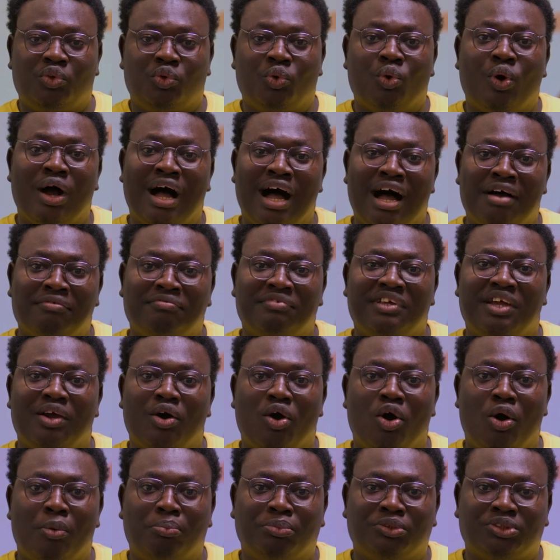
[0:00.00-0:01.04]
You have the
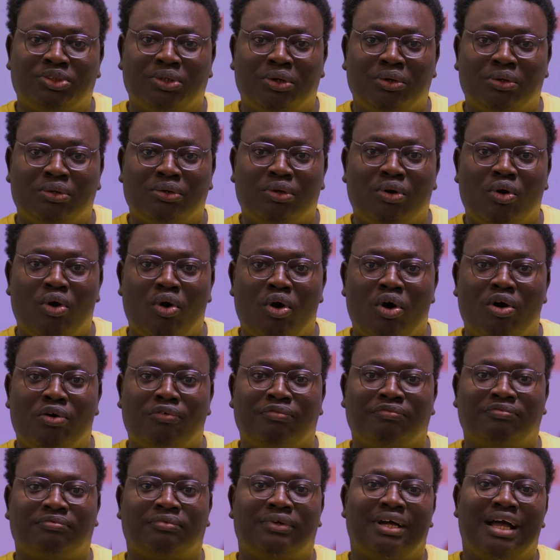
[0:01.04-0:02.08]
option of
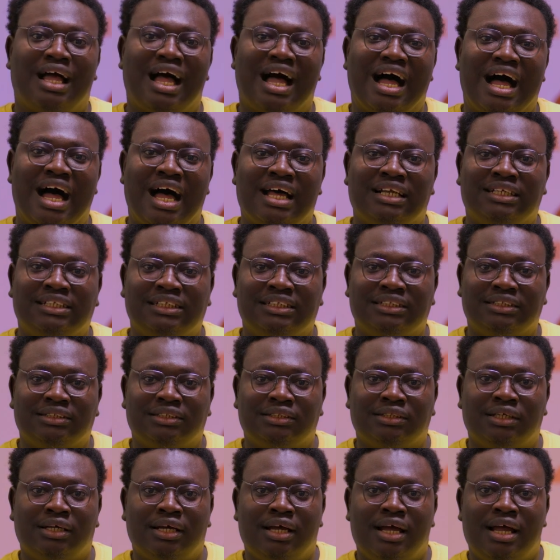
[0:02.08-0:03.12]

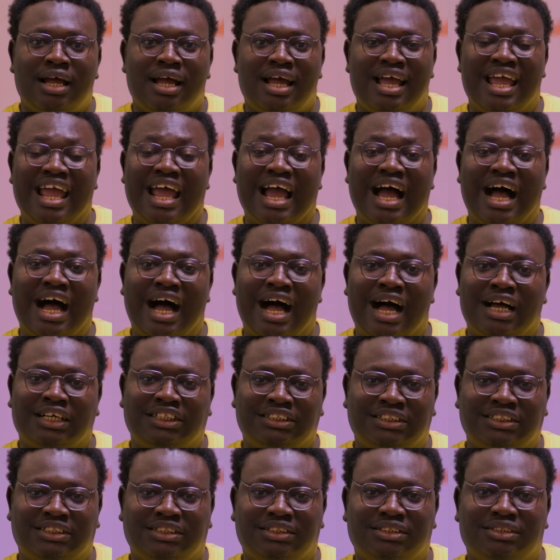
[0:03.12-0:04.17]
adding a
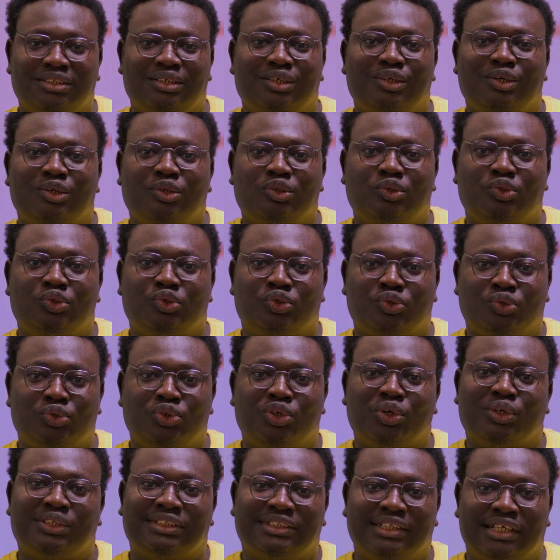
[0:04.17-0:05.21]
hash to
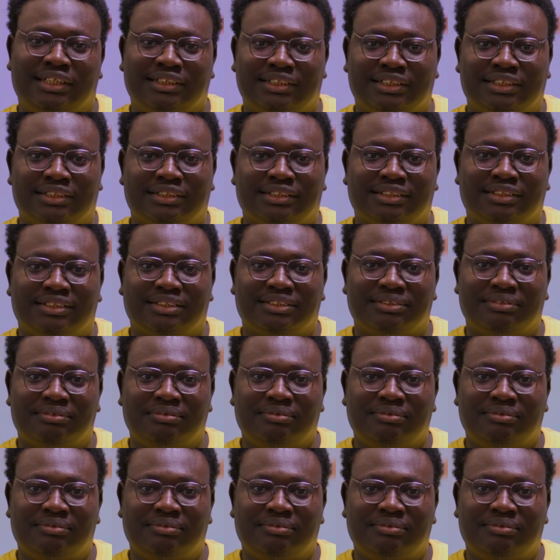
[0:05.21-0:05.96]
your settings.